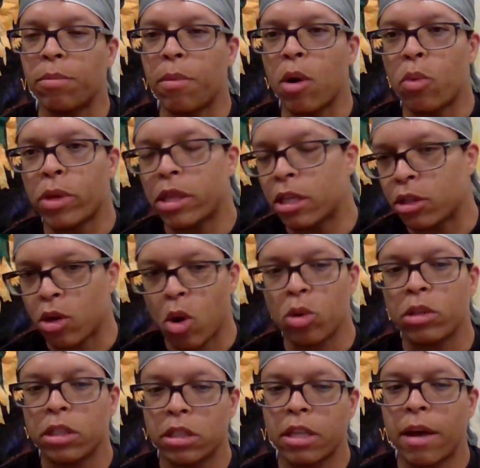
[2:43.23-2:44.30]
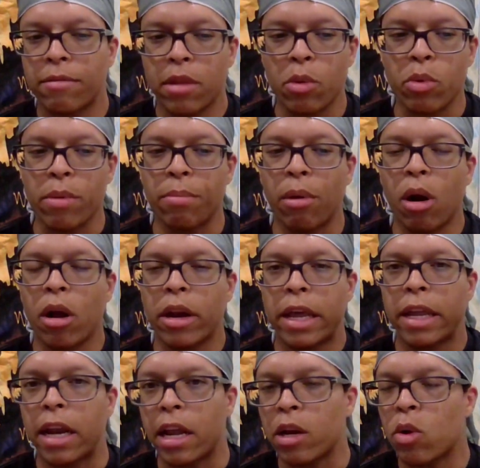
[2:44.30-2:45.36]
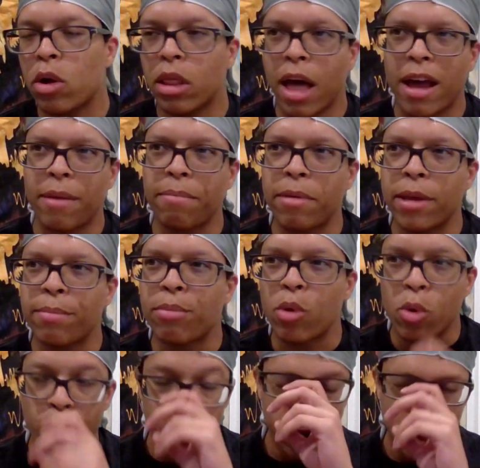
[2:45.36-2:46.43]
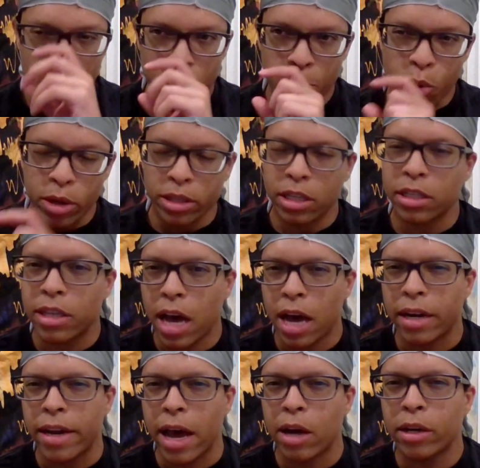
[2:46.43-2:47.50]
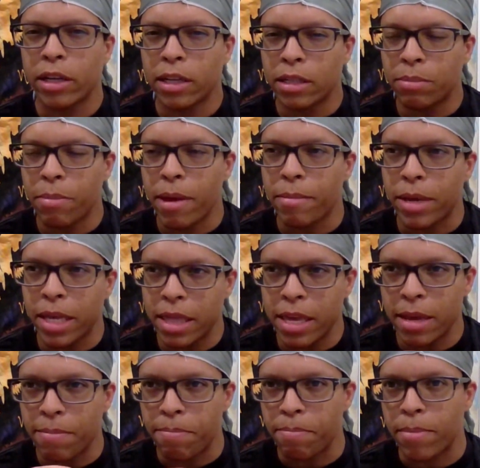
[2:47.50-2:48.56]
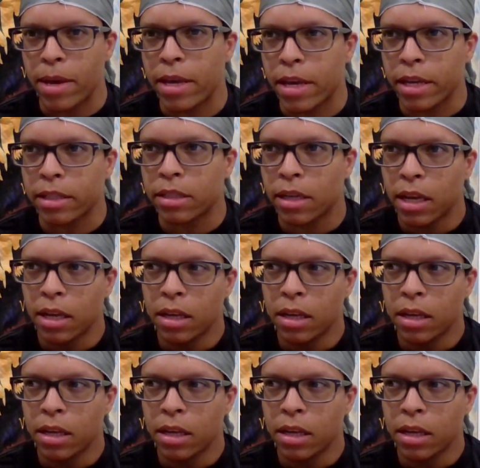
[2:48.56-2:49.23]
But with this coaching staff that we brought in, I know a lot of people point to Todd Downing as maybe the biggest